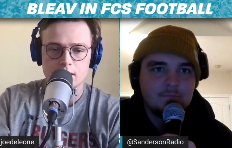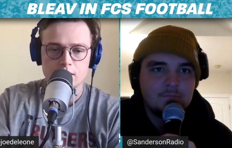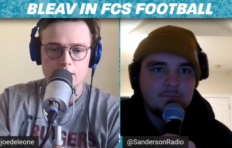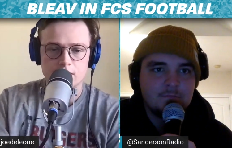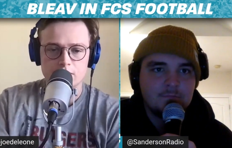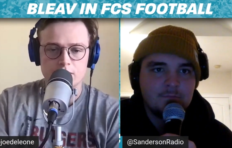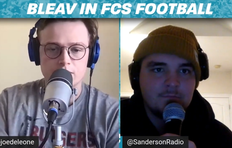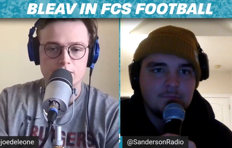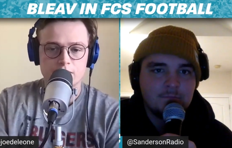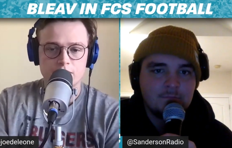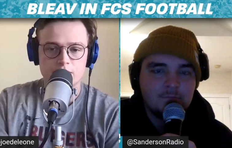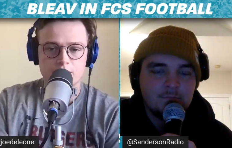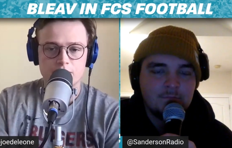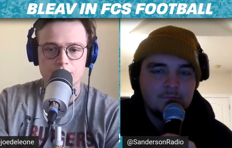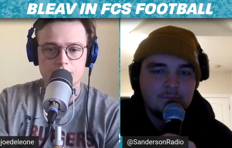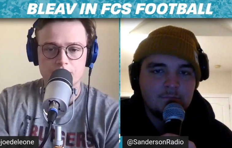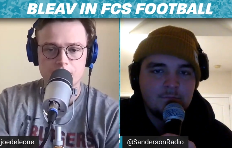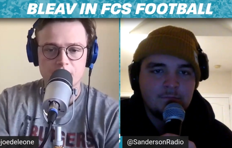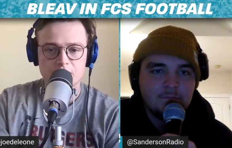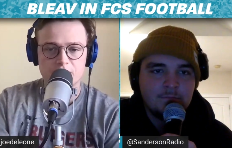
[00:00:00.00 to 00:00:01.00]
Speaker 1: And this is
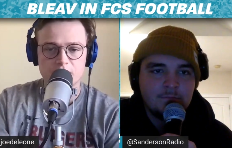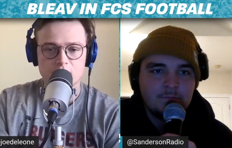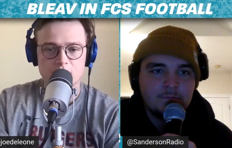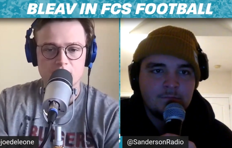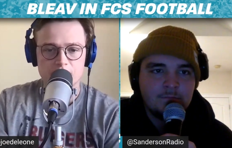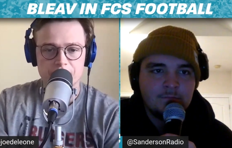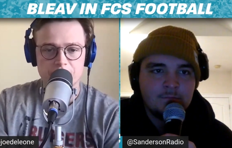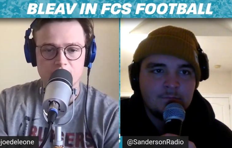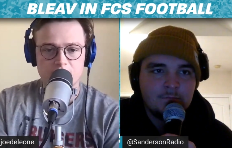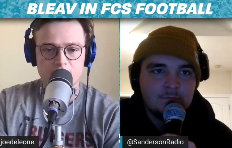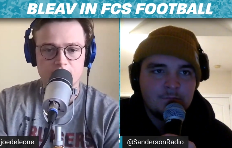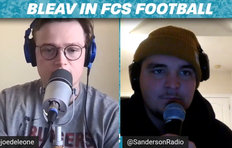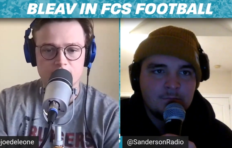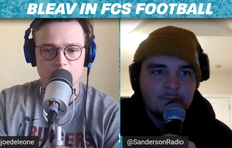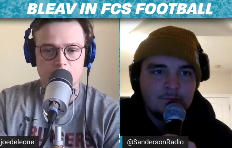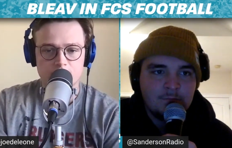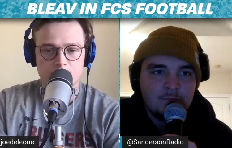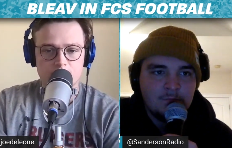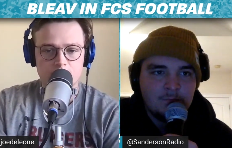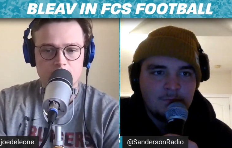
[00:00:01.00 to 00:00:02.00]
facing off against the
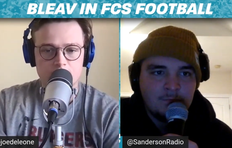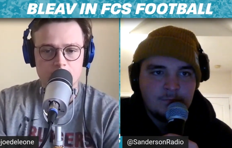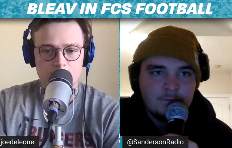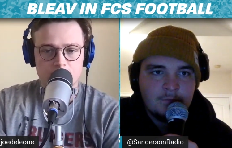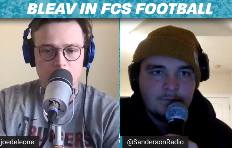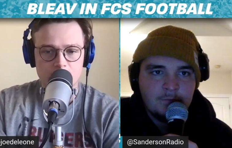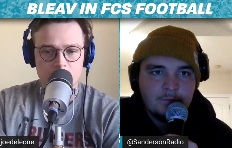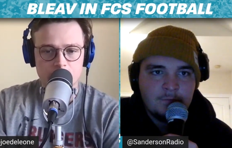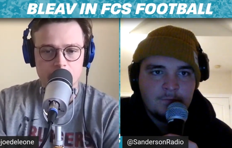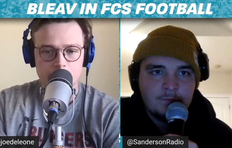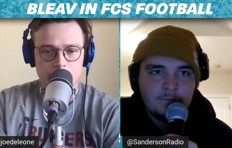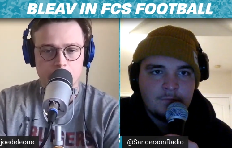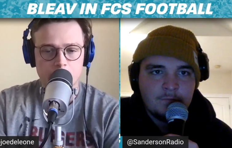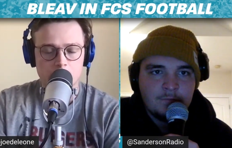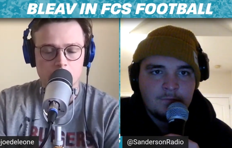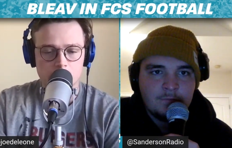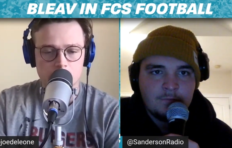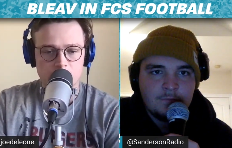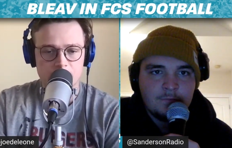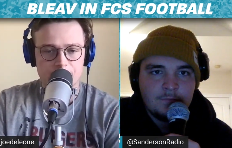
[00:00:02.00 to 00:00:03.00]
team that is
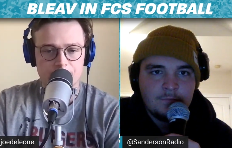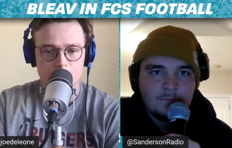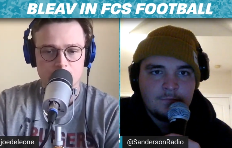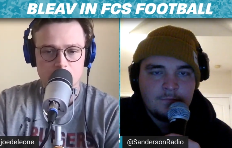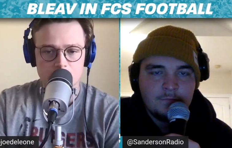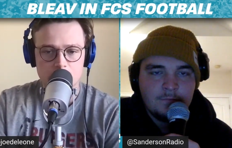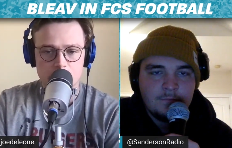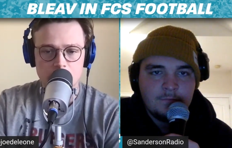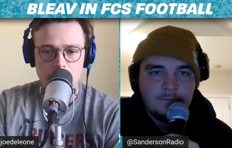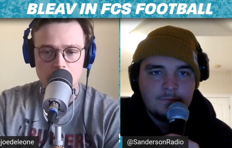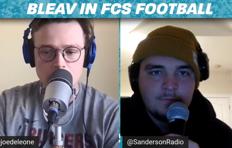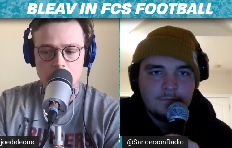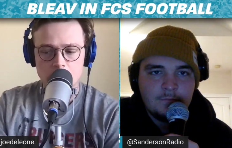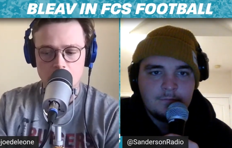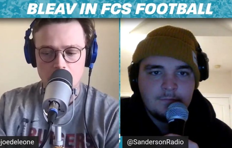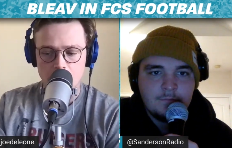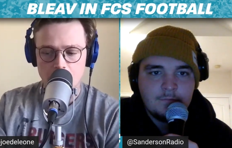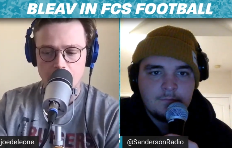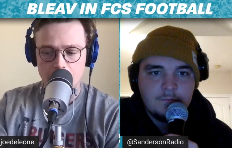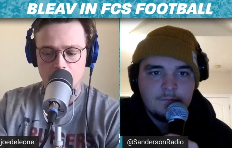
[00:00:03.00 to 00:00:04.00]
prolific
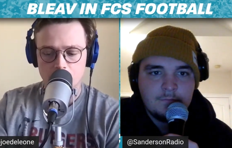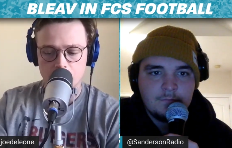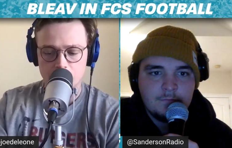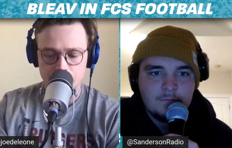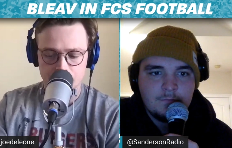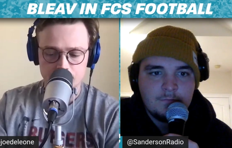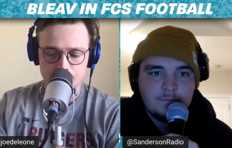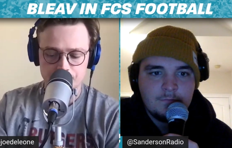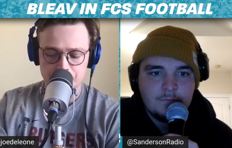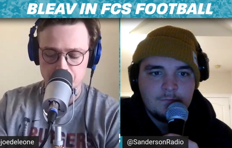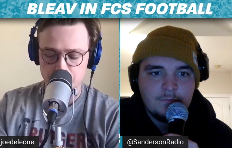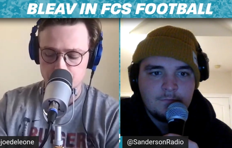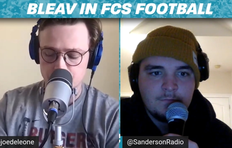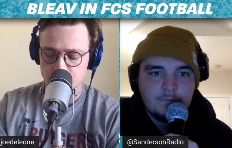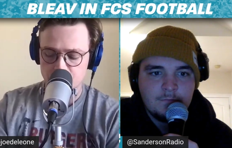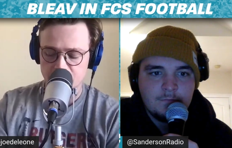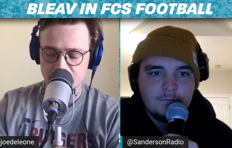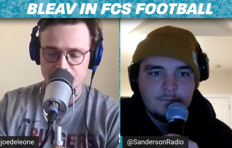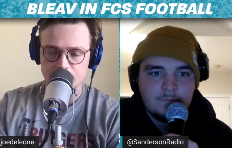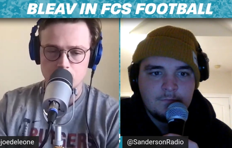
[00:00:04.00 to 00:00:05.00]
at running the
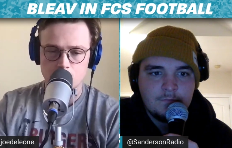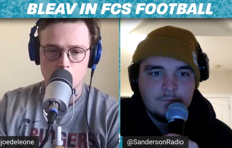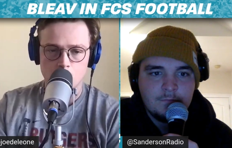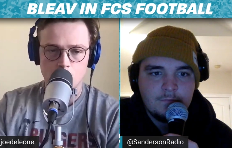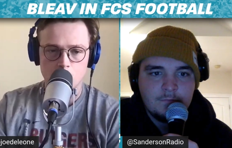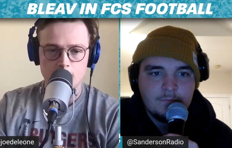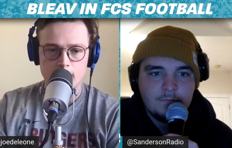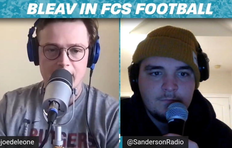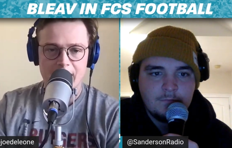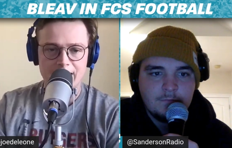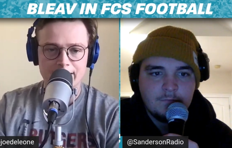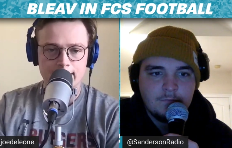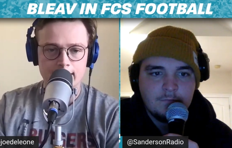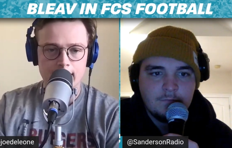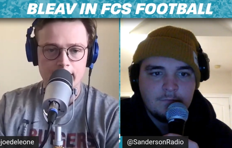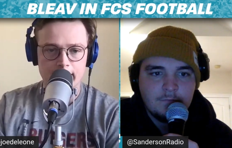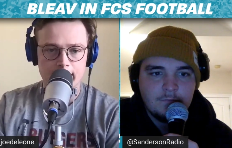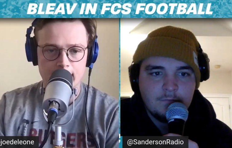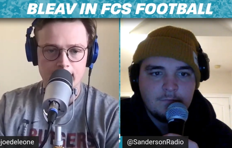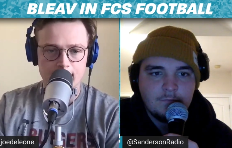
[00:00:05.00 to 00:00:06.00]
football, at the quarterback
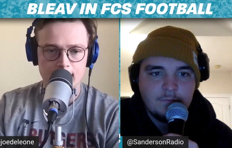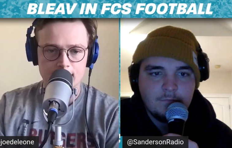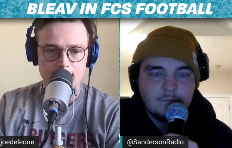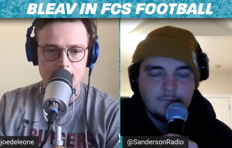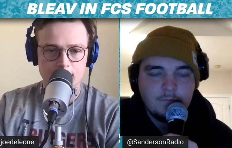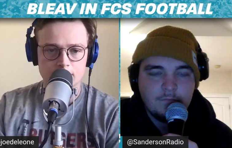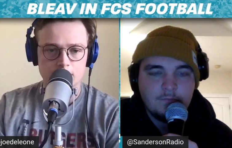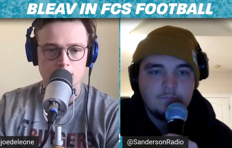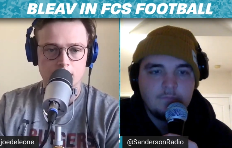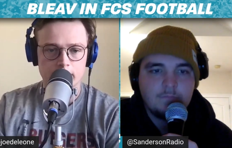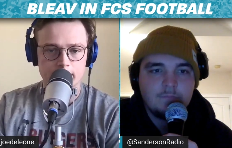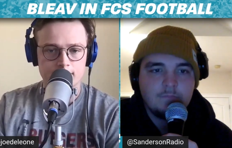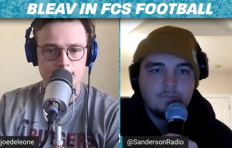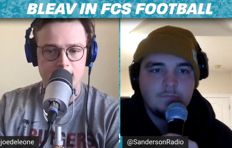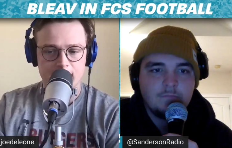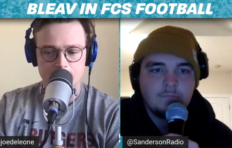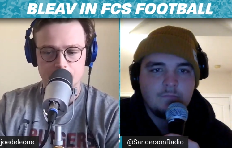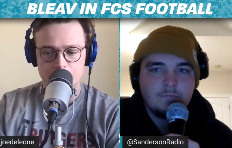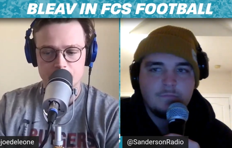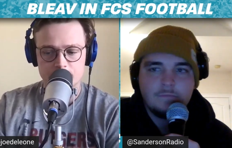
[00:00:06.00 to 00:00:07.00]
and at the running
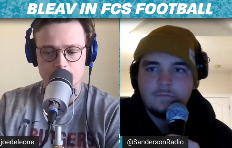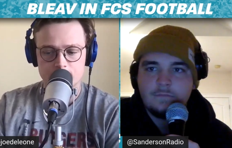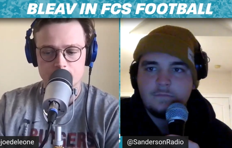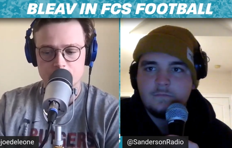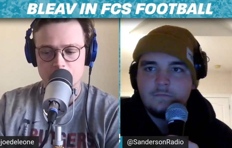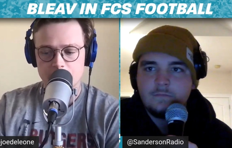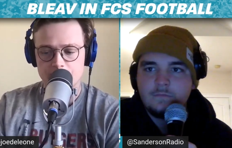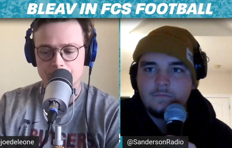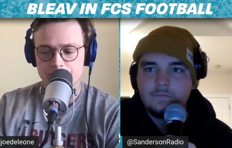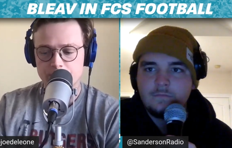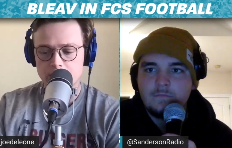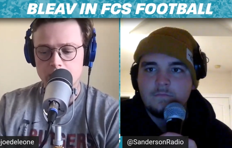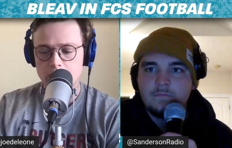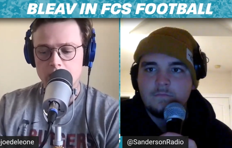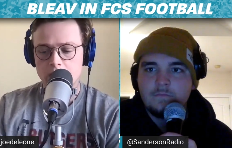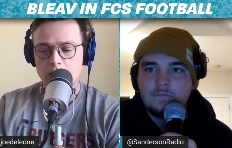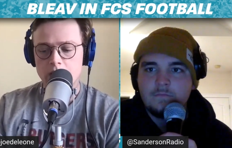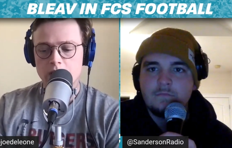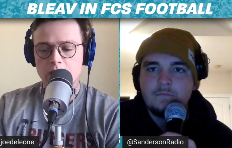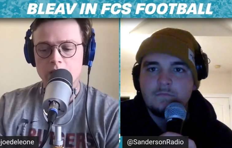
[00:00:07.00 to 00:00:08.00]
back position.
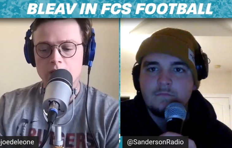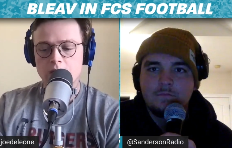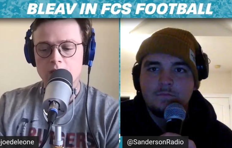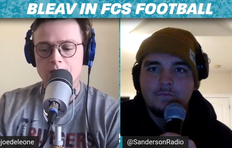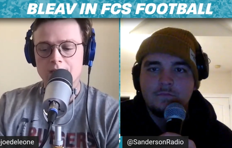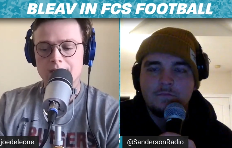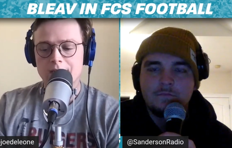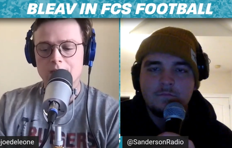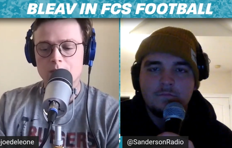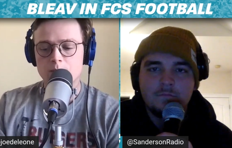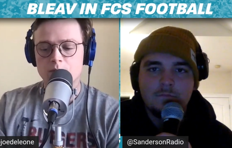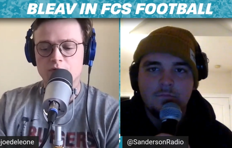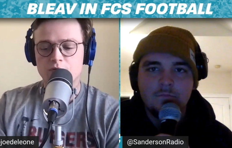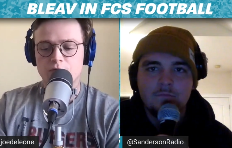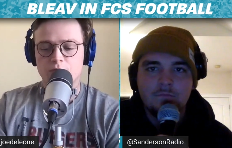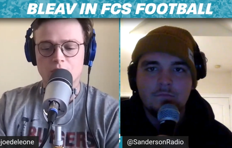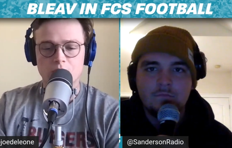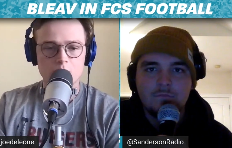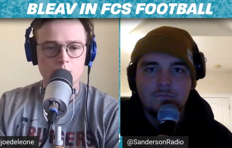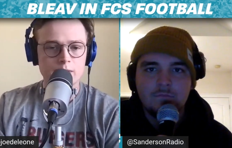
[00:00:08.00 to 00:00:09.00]

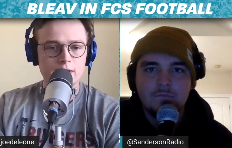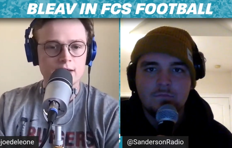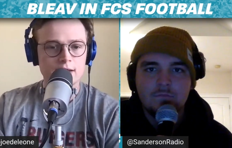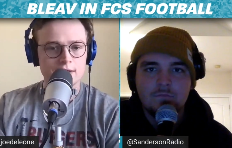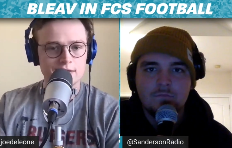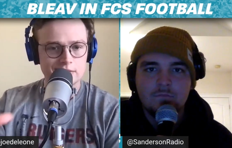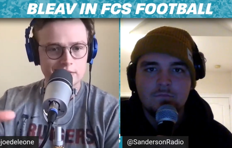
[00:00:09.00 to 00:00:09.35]
Before we